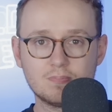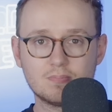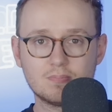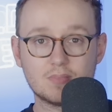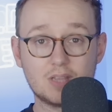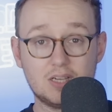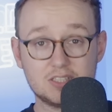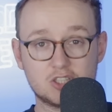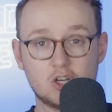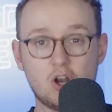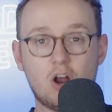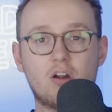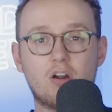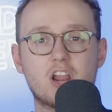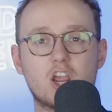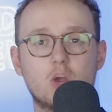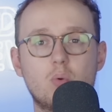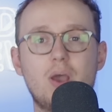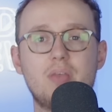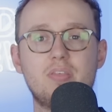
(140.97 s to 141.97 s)
A
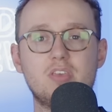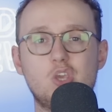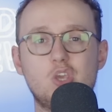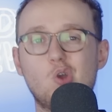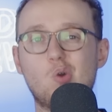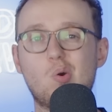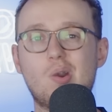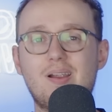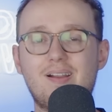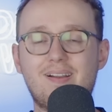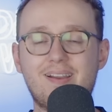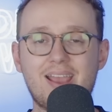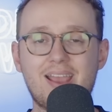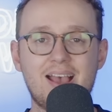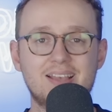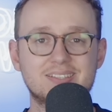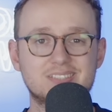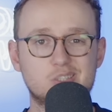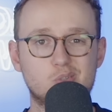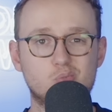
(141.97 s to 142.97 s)
scenario where the euro area
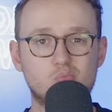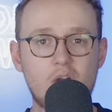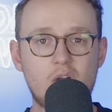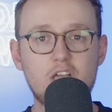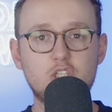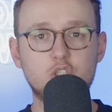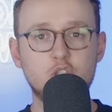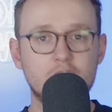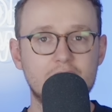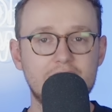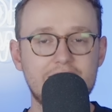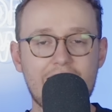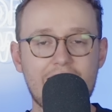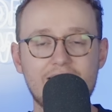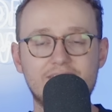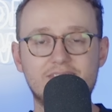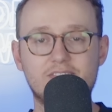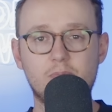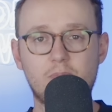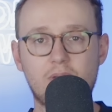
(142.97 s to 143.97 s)
has to ration
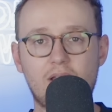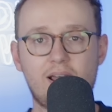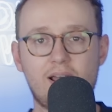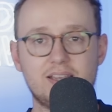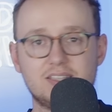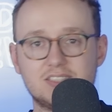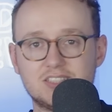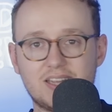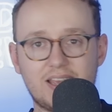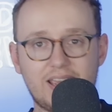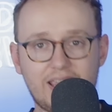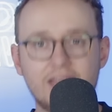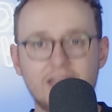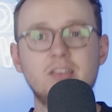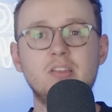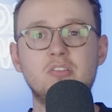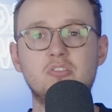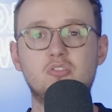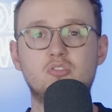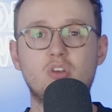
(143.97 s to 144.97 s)
gas supplies to
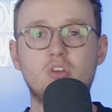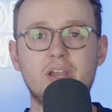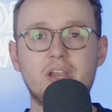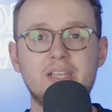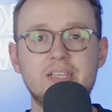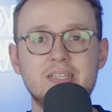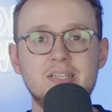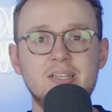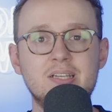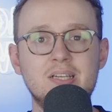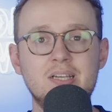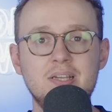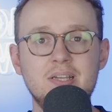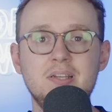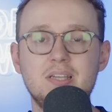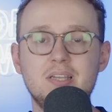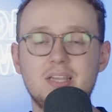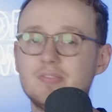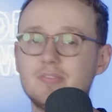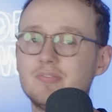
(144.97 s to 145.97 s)
industry.
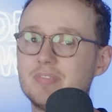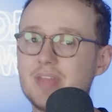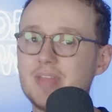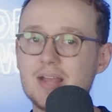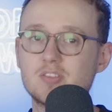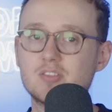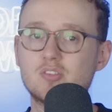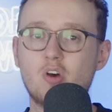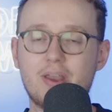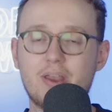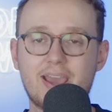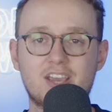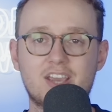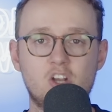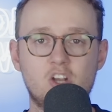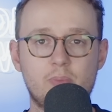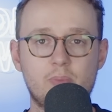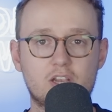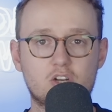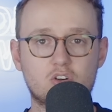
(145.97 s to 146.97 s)
If that's not an
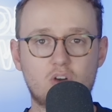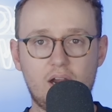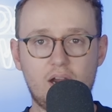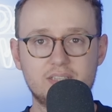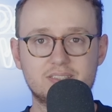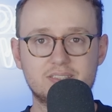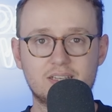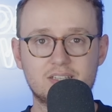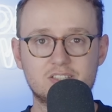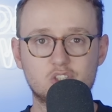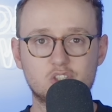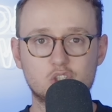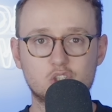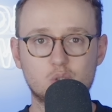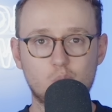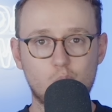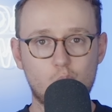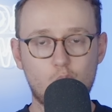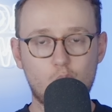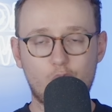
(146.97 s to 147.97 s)
economic crisis,
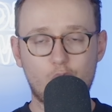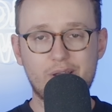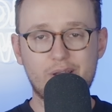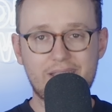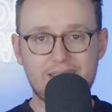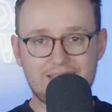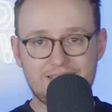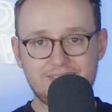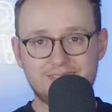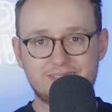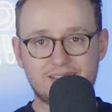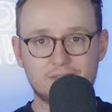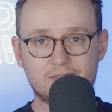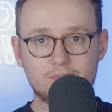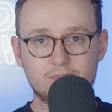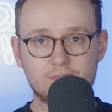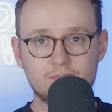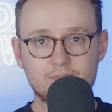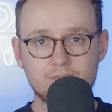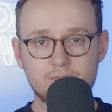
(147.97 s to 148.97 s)
what is it?
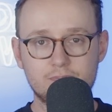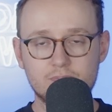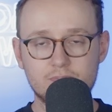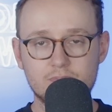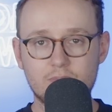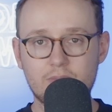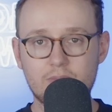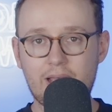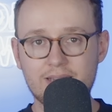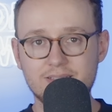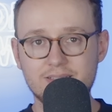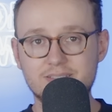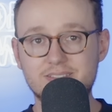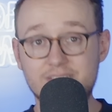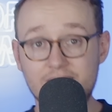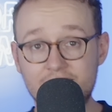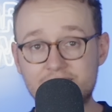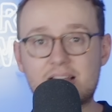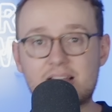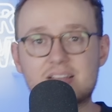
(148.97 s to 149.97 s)
And
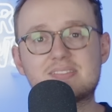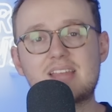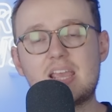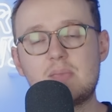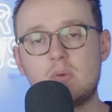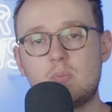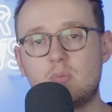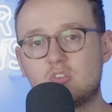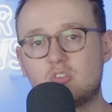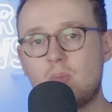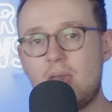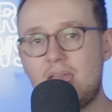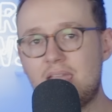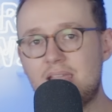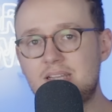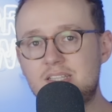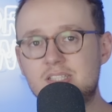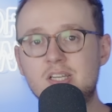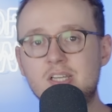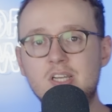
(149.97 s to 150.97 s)
since that statement was
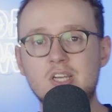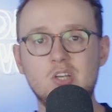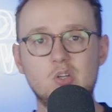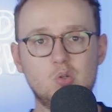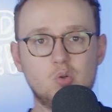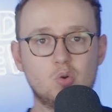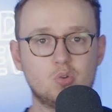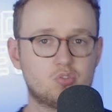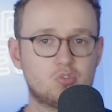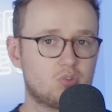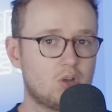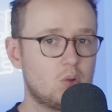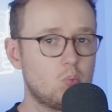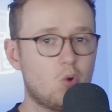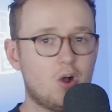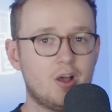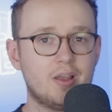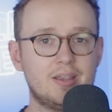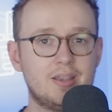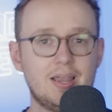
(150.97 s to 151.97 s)
made, Nord Stream
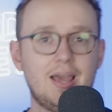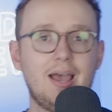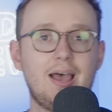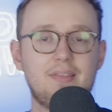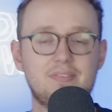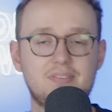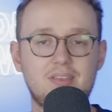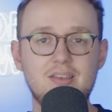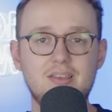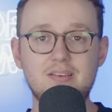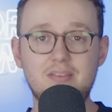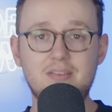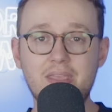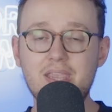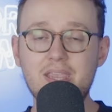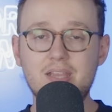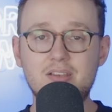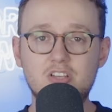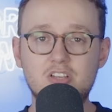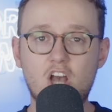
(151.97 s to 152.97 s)
1 has
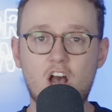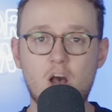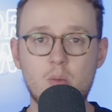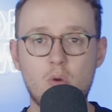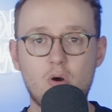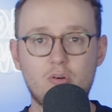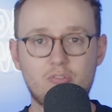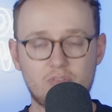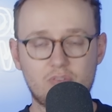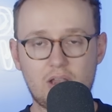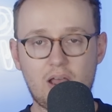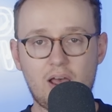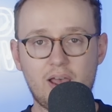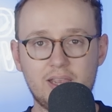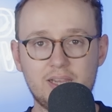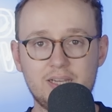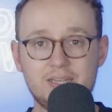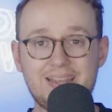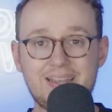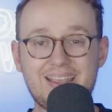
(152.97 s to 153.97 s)
indeed come
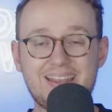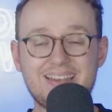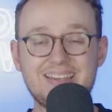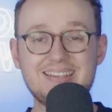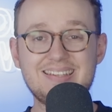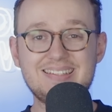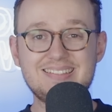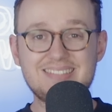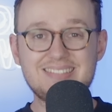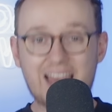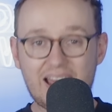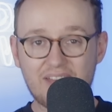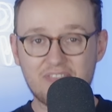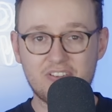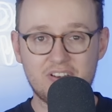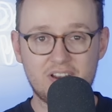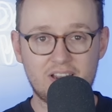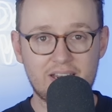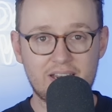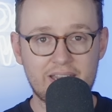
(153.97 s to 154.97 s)
offline
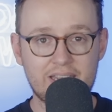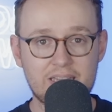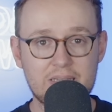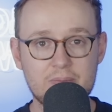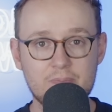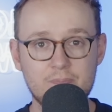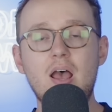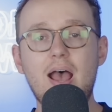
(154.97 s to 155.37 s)
indefinitely.